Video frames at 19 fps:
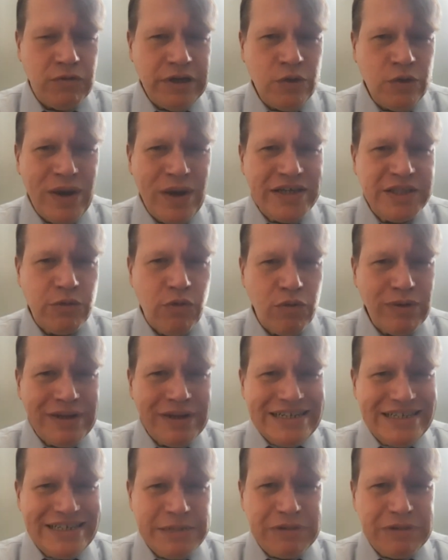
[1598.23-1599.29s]
in ways that were
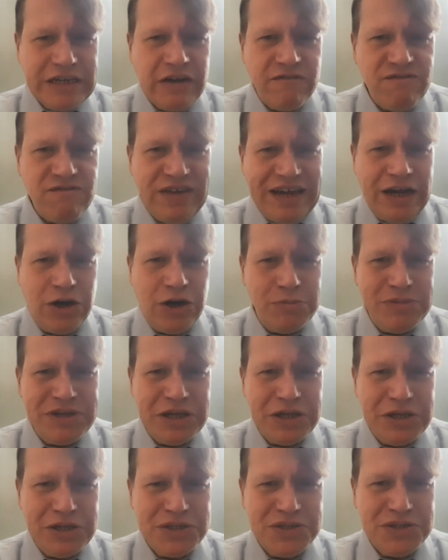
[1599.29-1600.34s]
really deeply unfair
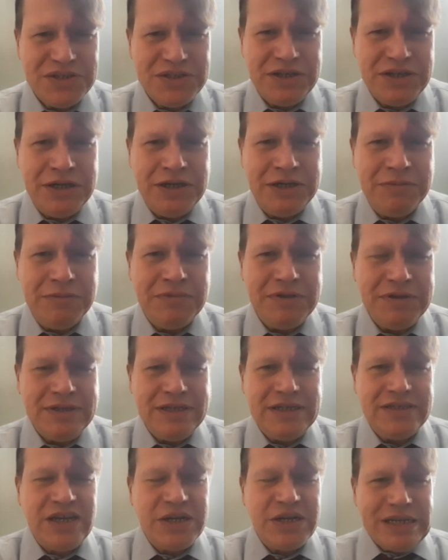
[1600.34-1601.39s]
because
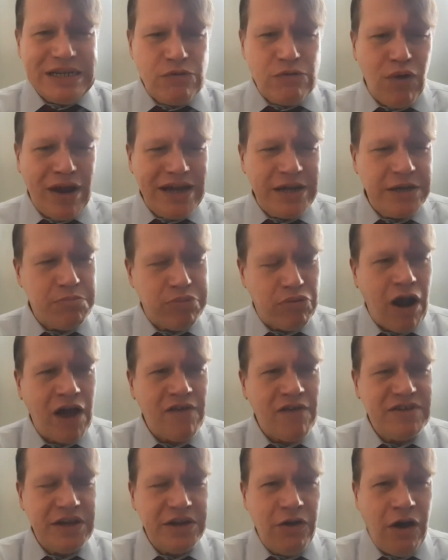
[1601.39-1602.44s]
essentially Wright
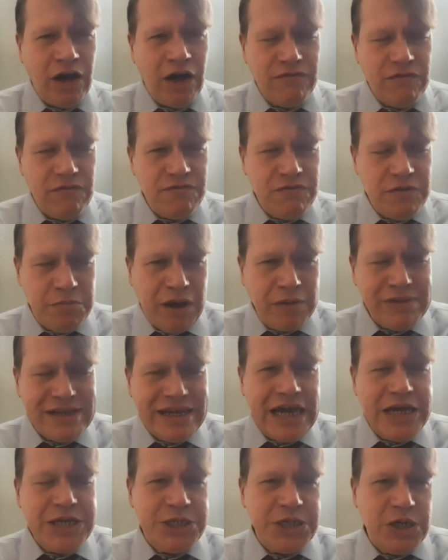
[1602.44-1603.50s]
profited off of the
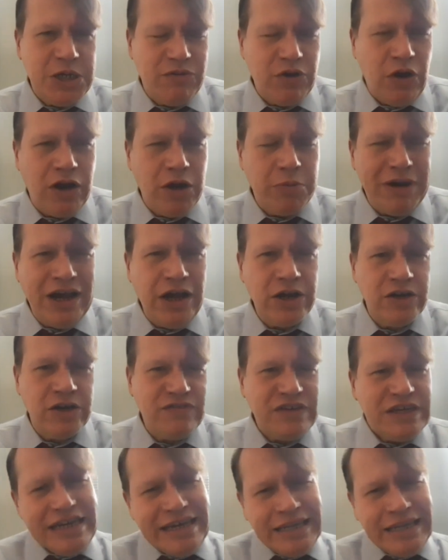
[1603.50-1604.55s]
publication of an
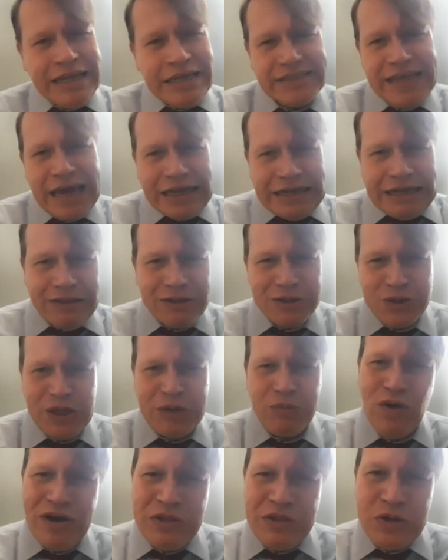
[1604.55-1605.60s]
autobiography in exactly the
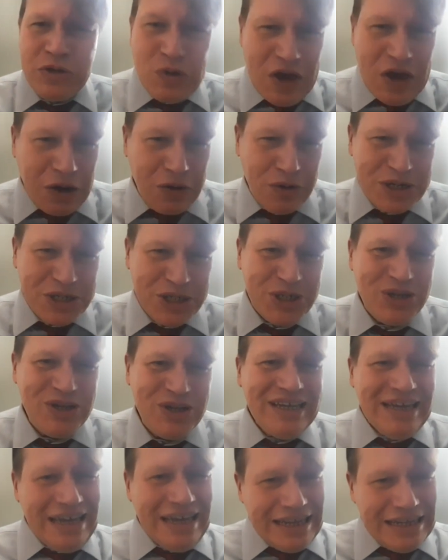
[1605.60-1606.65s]
same way that Newt Gingrich
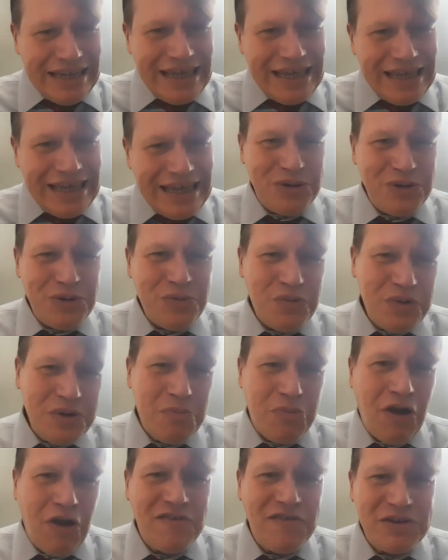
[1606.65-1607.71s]
later
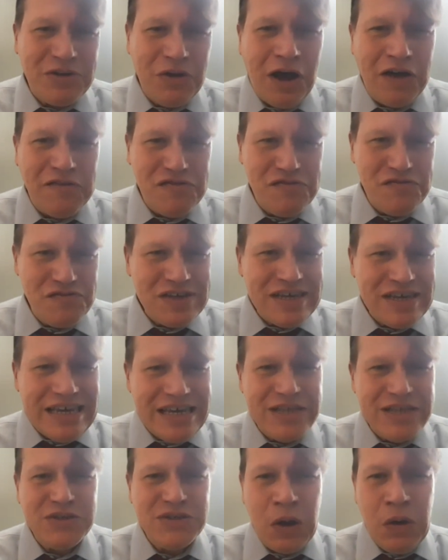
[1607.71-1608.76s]
would profit off of
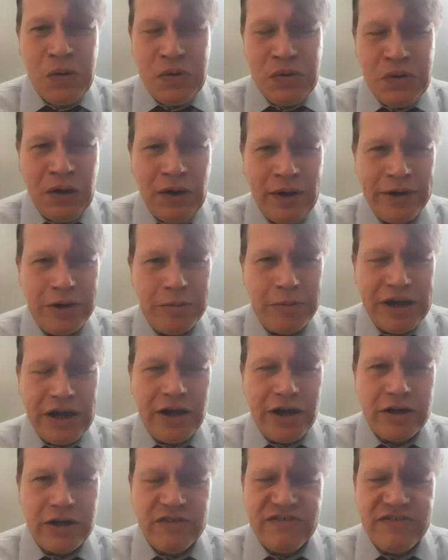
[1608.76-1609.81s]
his own
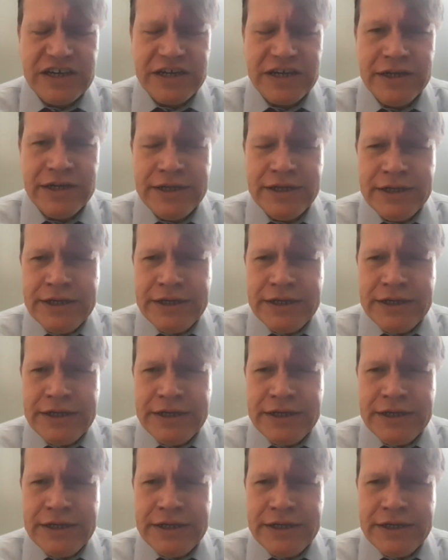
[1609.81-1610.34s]
autobiography.